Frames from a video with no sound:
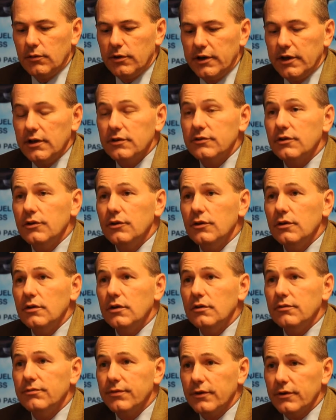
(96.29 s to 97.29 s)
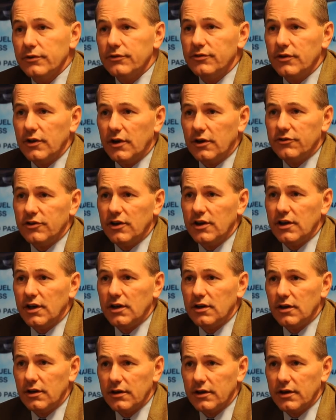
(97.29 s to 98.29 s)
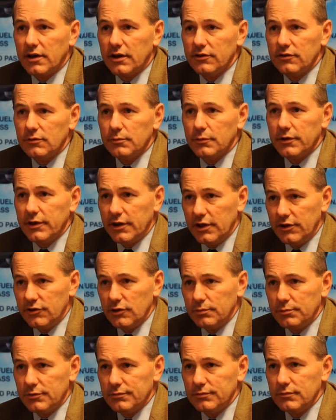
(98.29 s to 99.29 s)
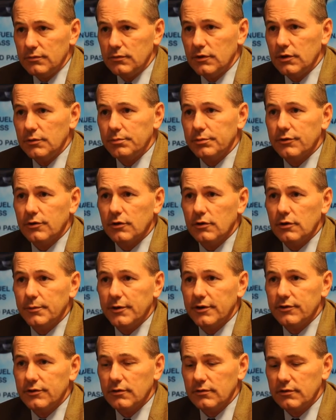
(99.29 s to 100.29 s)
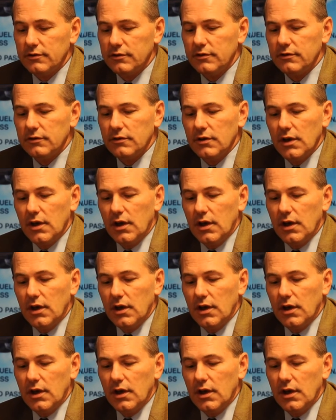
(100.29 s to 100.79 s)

announced the first CRJ-900 customer in Egypt with Petroleum Air Services,